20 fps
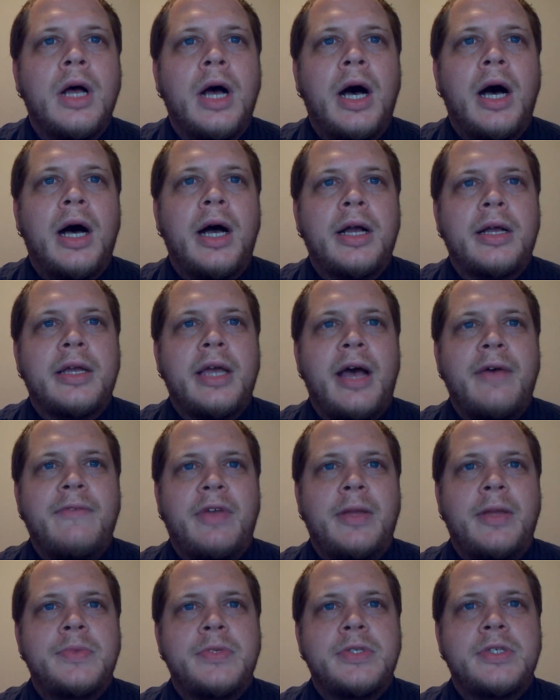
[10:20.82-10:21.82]
Got
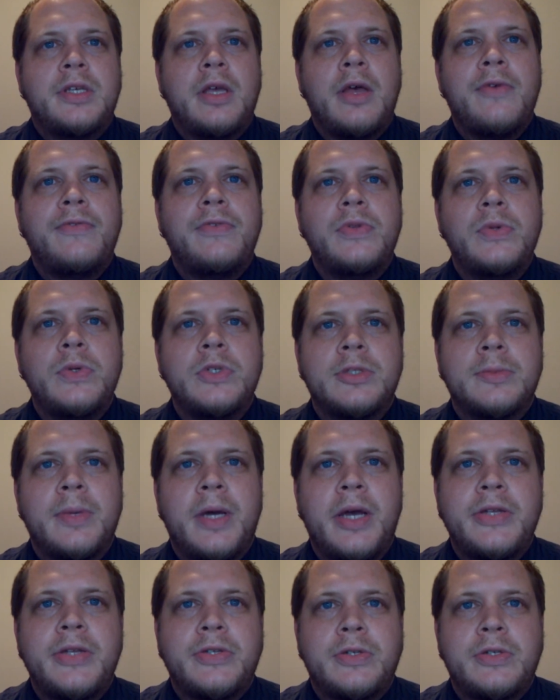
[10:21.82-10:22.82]
Vapes
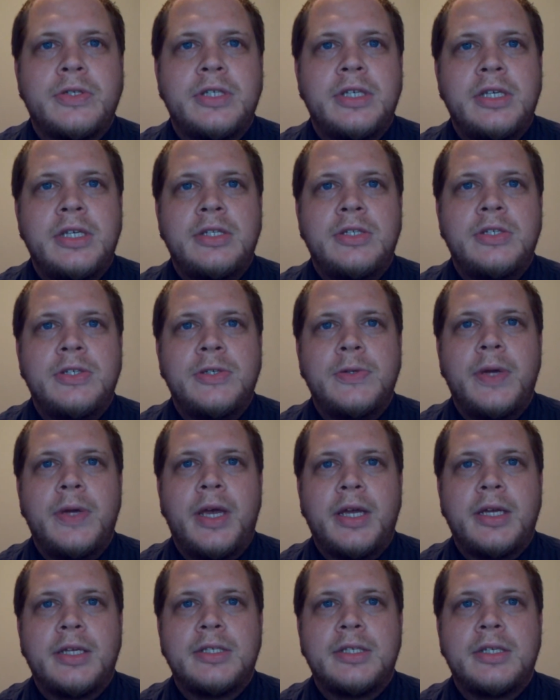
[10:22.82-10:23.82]
Fluxomizers
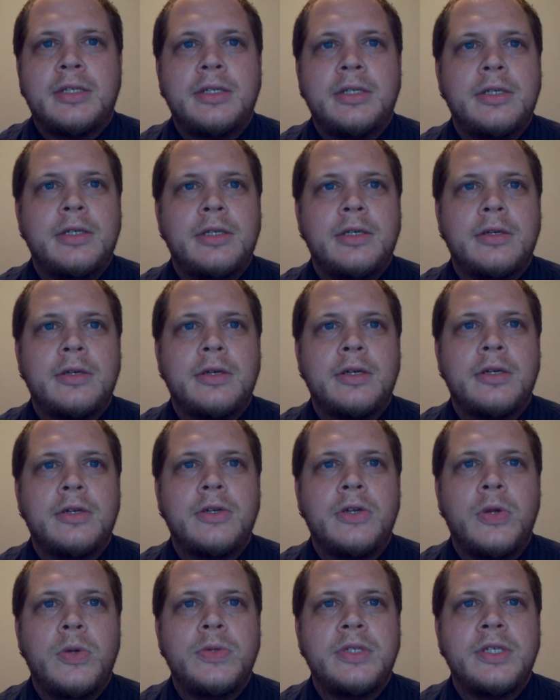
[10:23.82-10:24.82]
CE2X Clear,
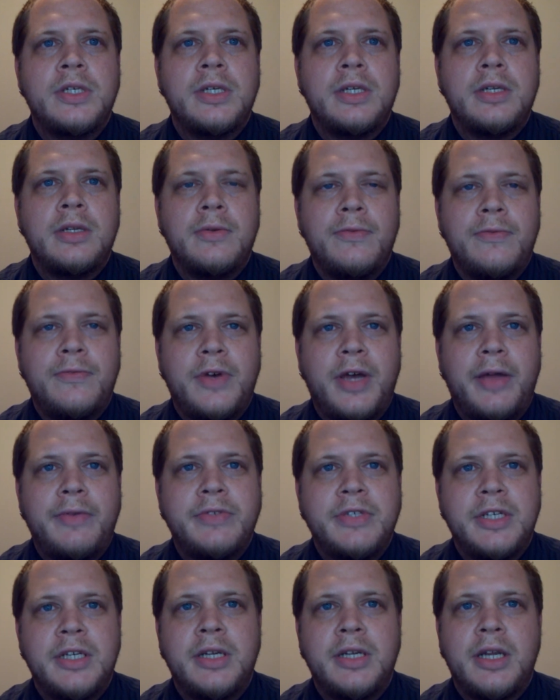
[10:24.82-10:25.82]
no tint,
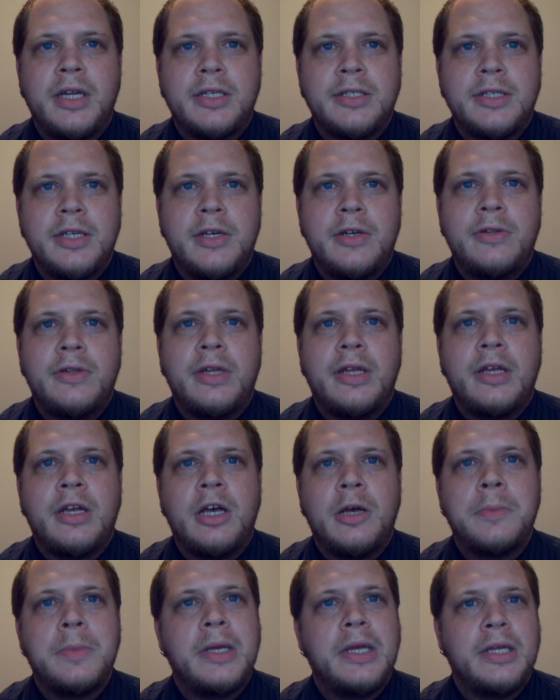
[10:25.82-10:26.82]
510 XL. They
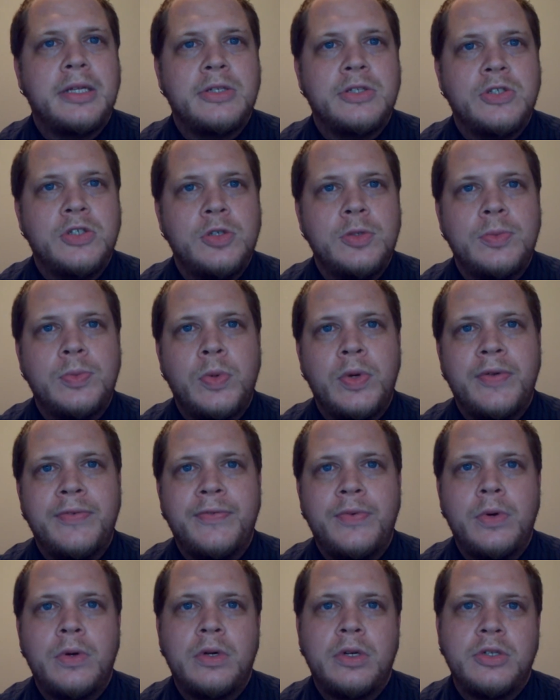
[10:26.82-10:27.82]
come in
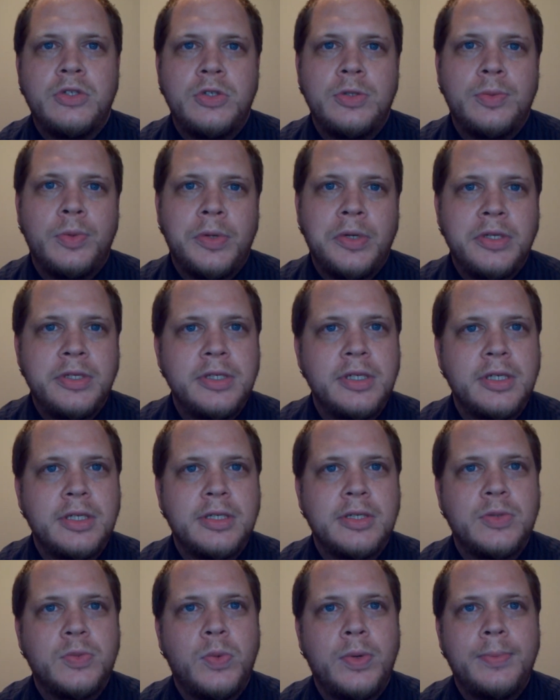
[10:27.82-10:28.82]
2.4 to
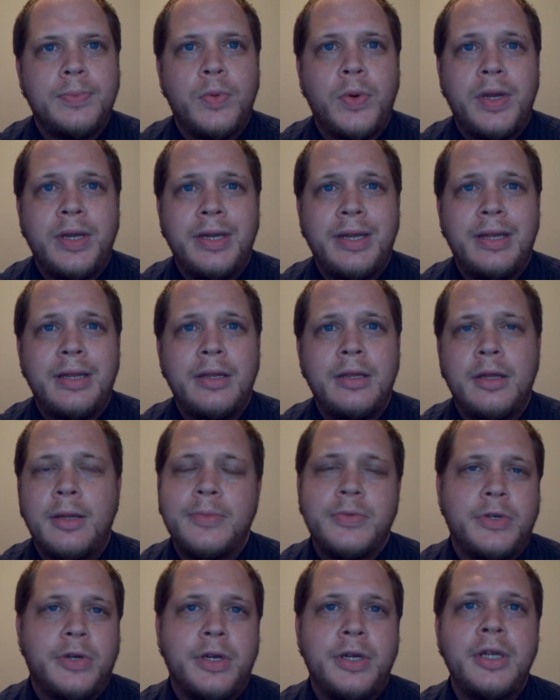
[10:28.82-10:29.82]
2.6,
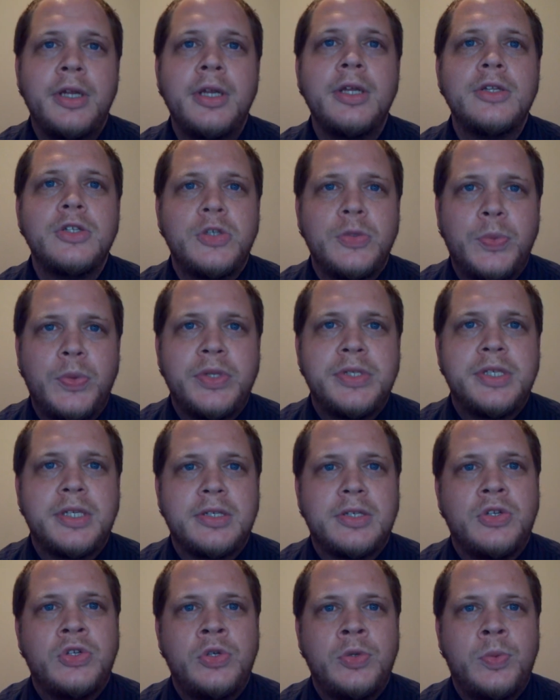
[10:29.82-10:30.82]

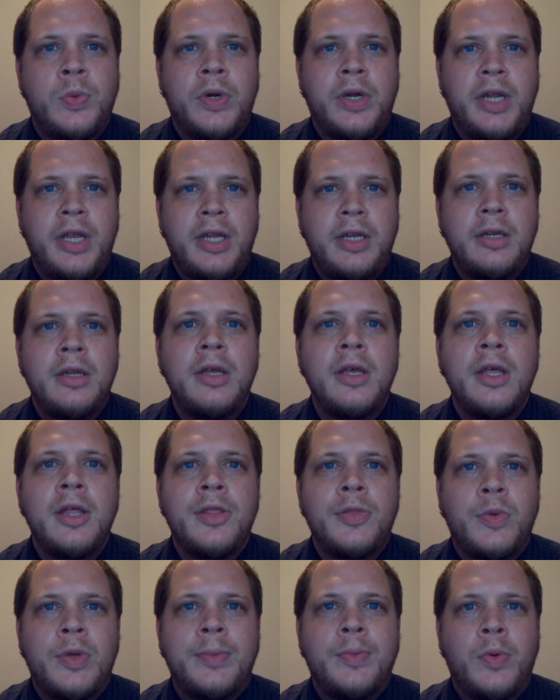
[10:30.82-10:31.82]
2.6 to 2.8,
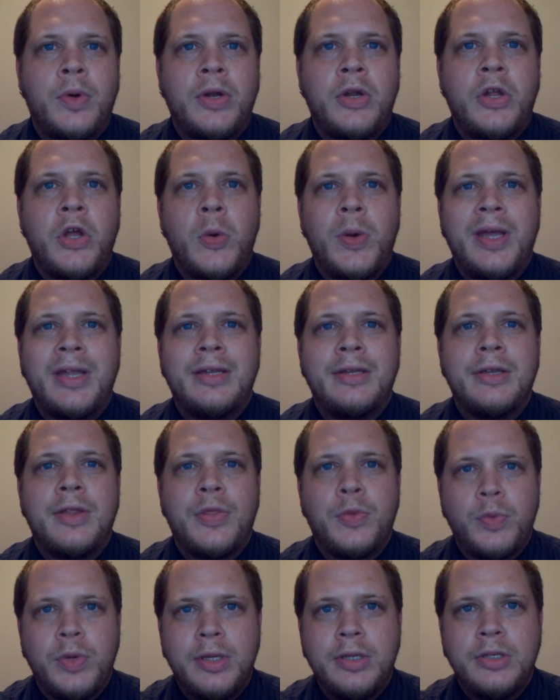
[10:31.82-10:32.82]
3.0, and
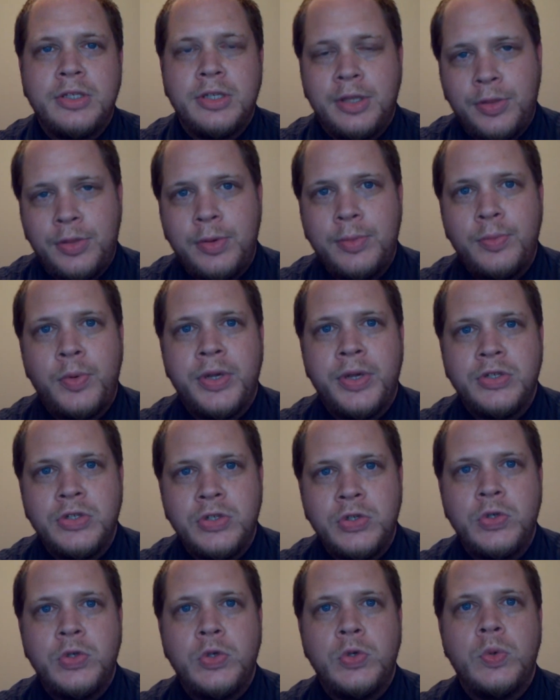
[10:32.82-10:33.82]
3 to
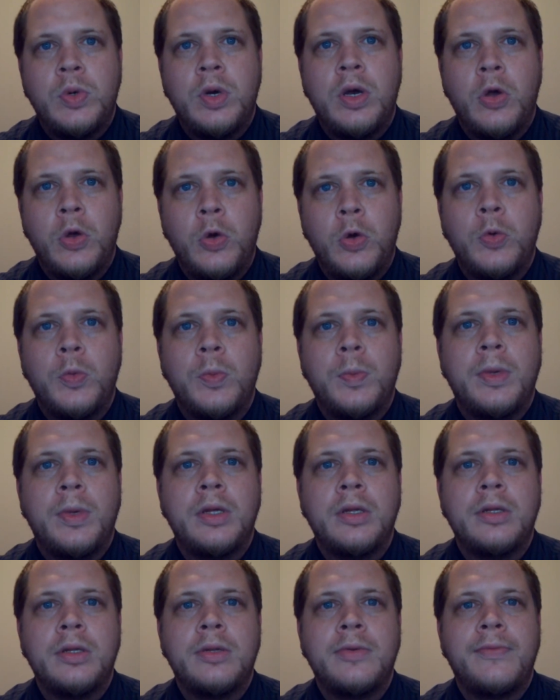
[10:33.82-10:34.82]
3.2 ohm
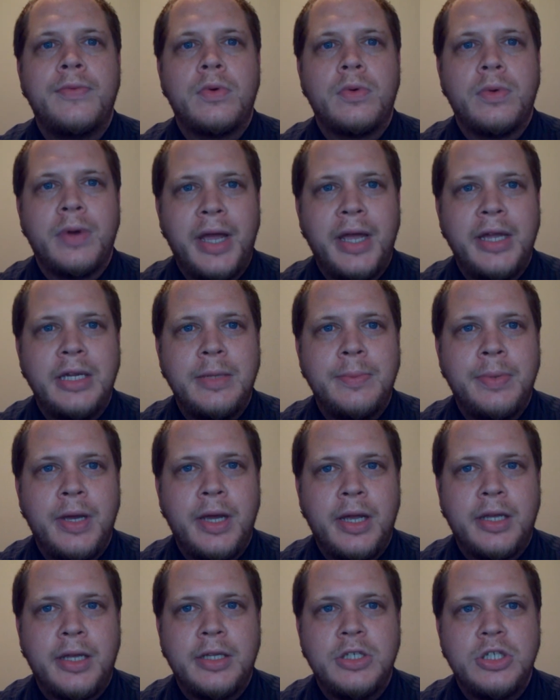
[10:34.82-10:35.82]
variety
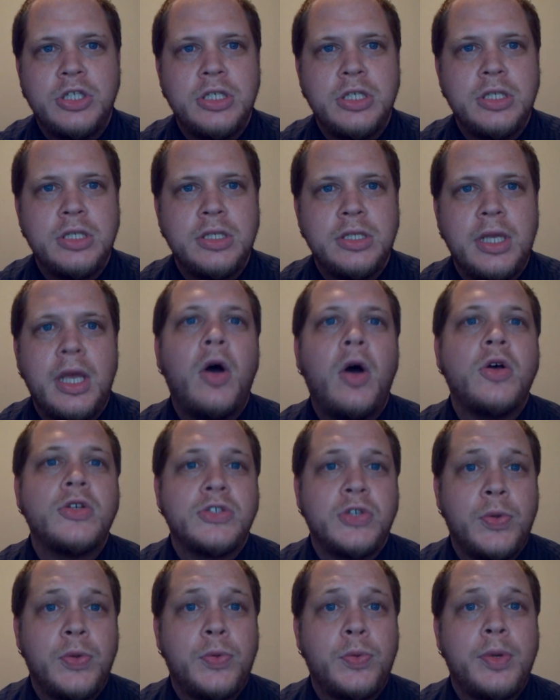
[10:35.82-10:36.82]
packages.
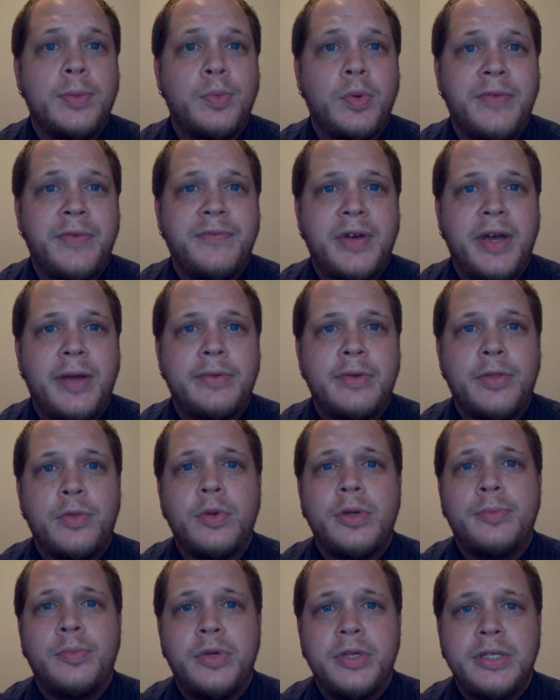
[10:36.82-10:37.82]
Also 3.5 to
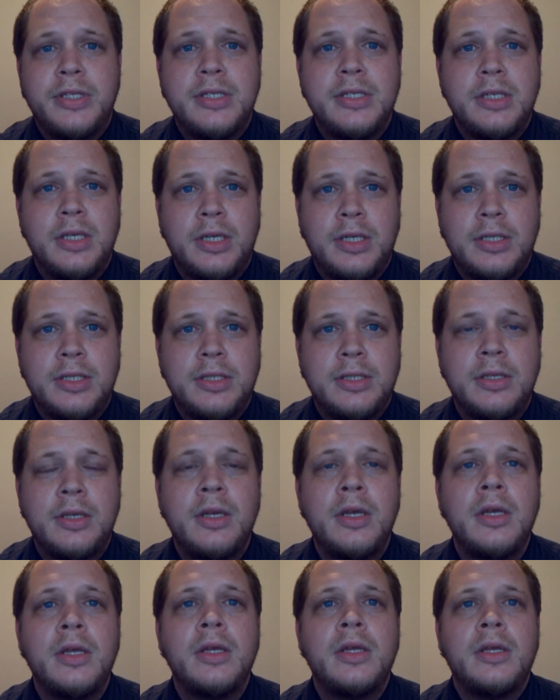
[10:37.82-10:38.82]
3.6.
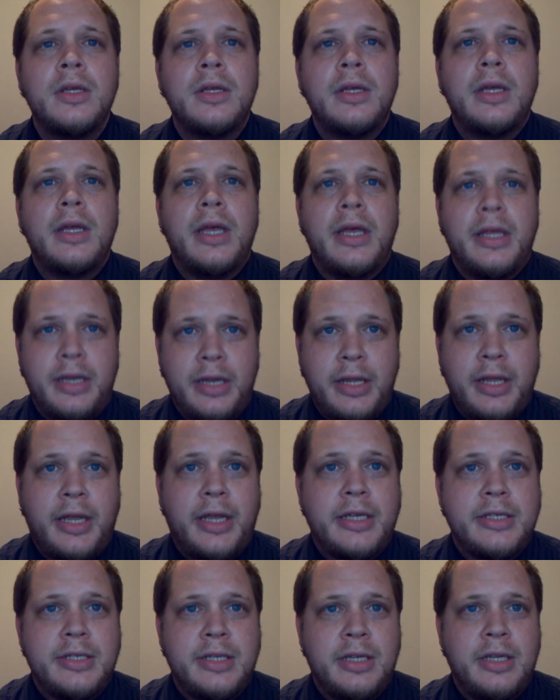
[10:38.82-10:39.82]
And
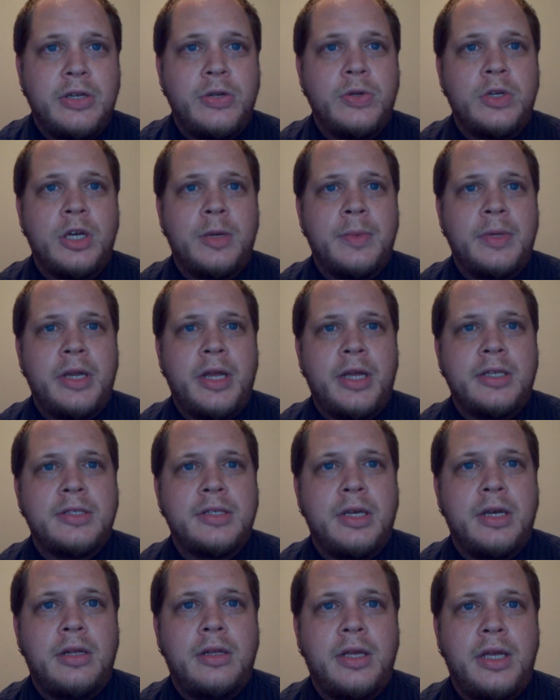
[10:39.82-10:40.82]
like I said, they do come in
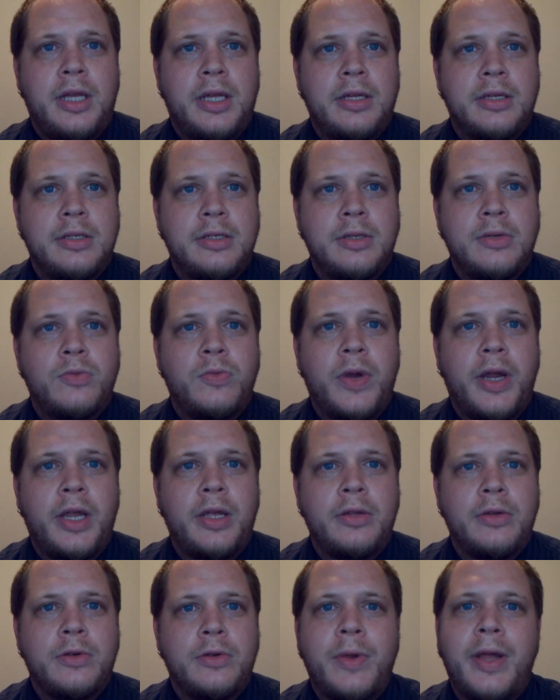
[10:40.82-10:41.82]
XL and
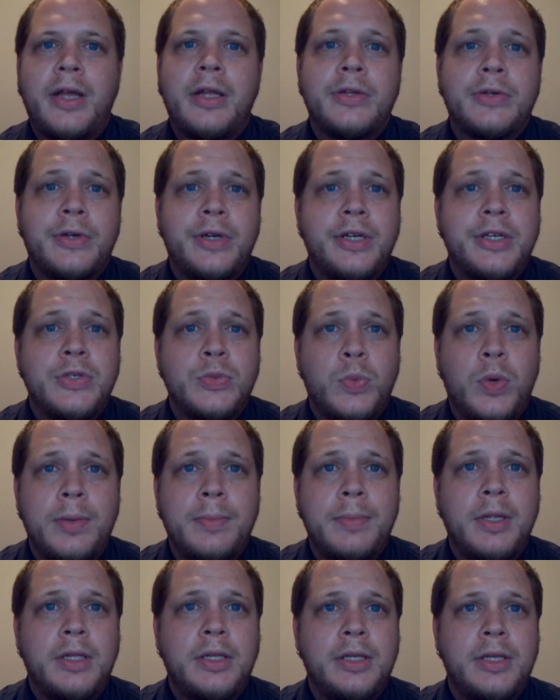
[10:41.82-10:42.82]
regular. Regular is
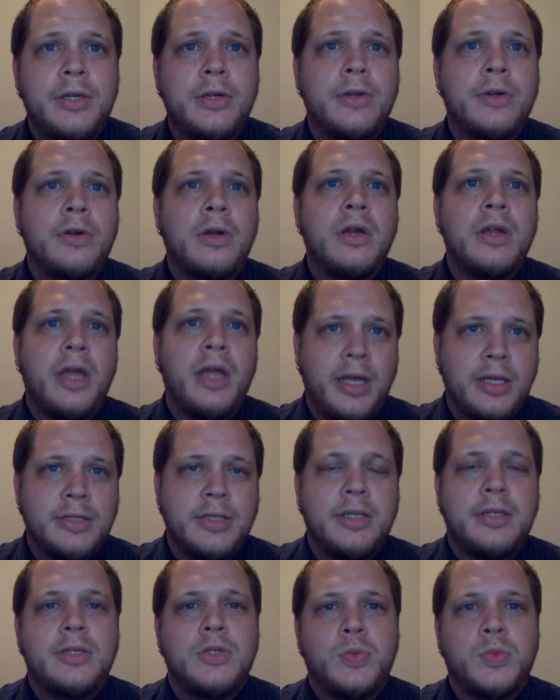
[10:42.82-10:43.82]
1 milliliter,
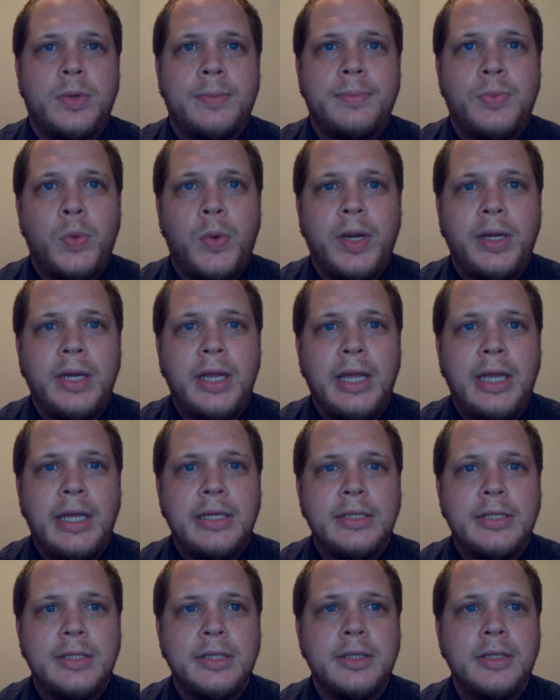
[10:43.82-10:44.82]
XL is
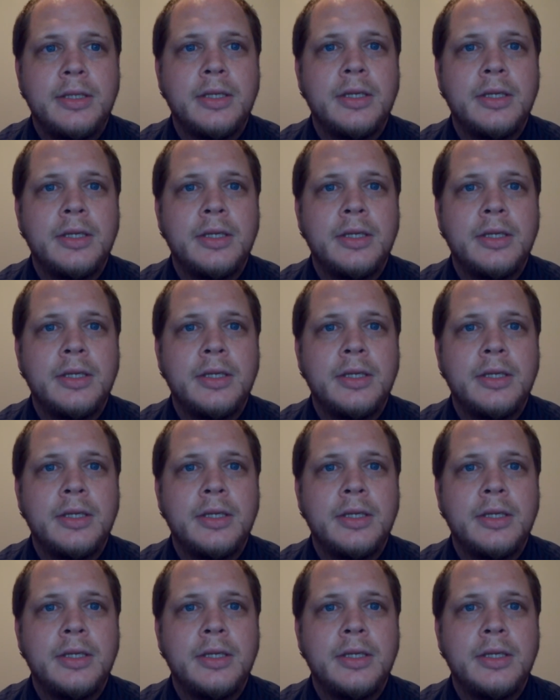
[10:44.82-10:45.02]
1.8.